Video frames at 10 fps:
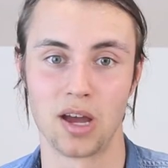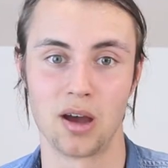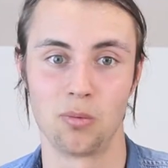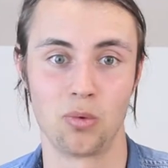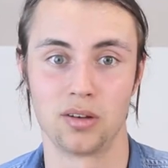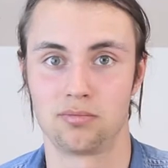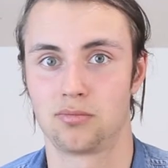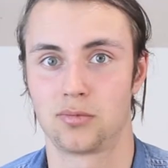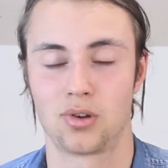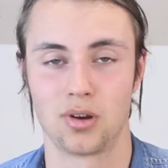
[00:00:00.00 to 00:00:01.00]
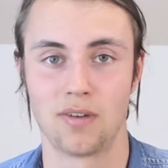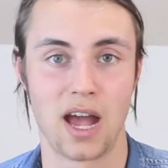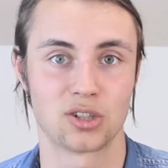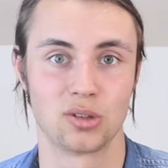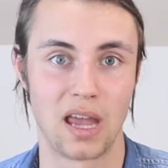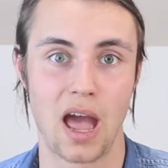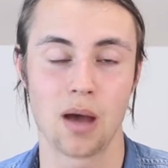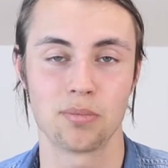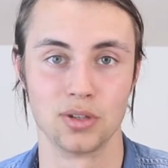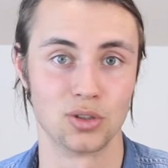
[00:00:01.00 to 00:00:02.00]
about what could have actually
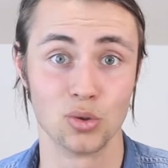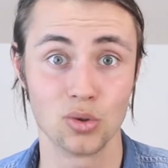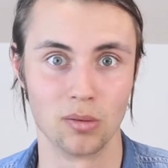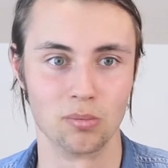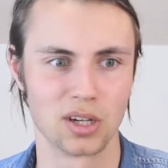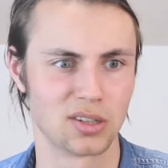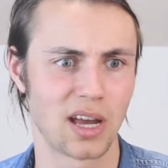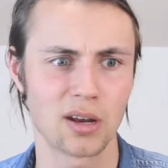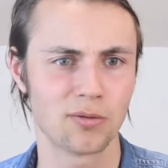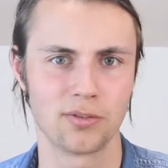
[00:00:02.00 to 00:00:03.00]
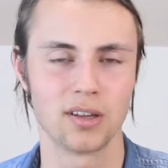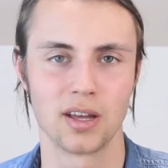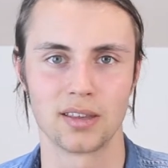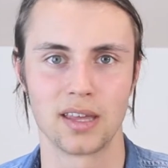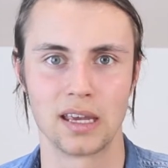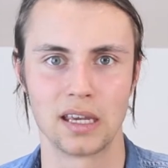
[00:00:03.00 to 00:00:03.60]
happened to them, because I don't feel like